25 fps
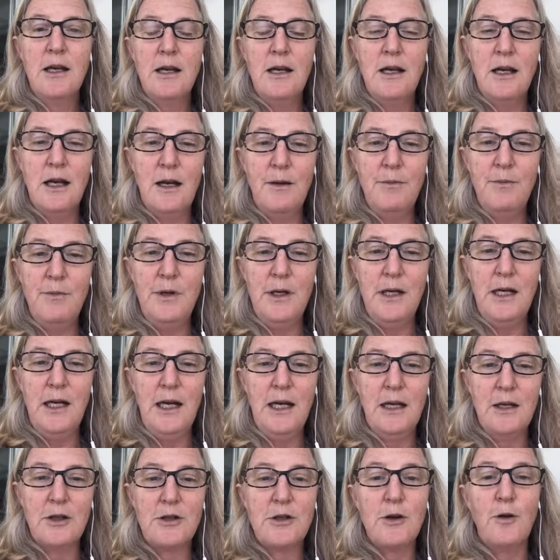not
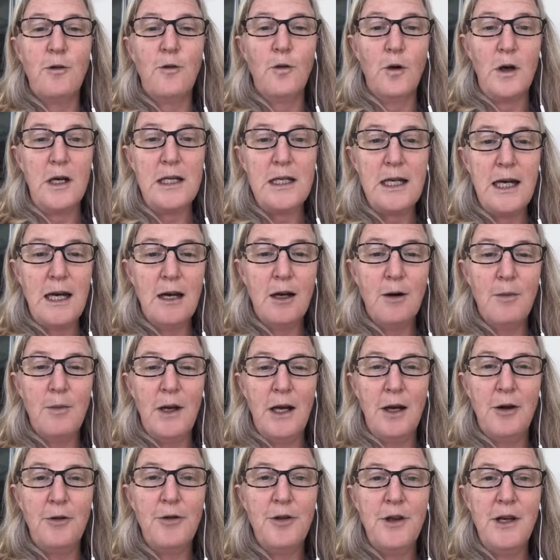being so freaked out
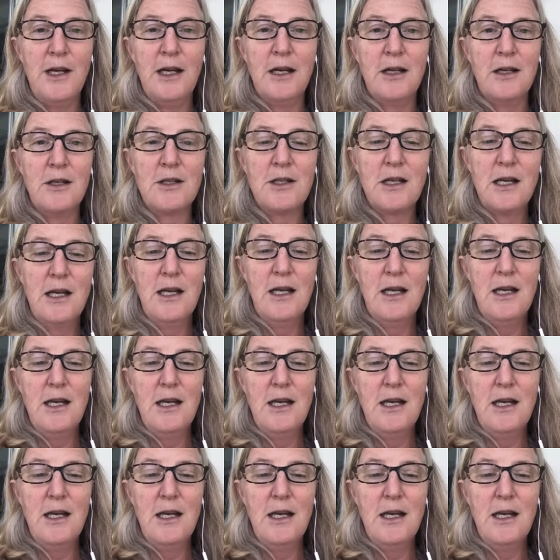about things